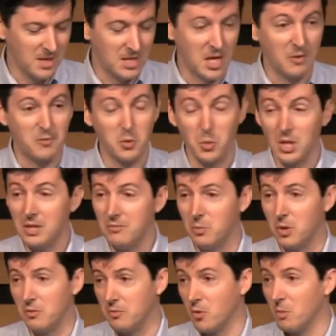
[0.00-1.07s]
Now, if you really
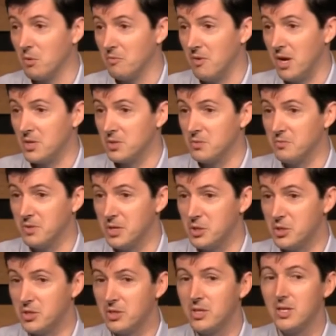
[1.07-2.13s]
want to form a fossil
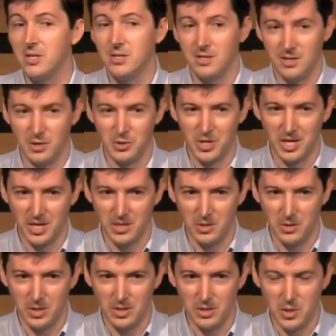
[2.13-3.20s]
fish, here's how you do
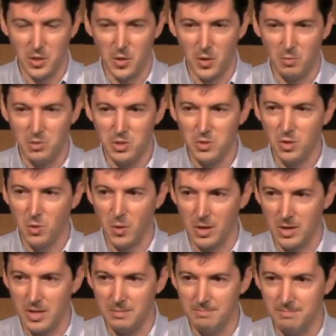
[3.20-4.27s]
it you go home to your
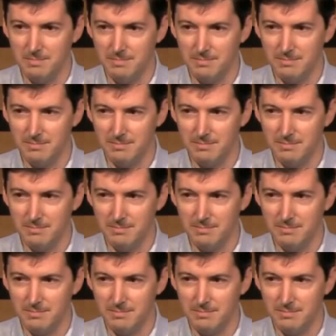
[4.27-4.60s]
aquarium,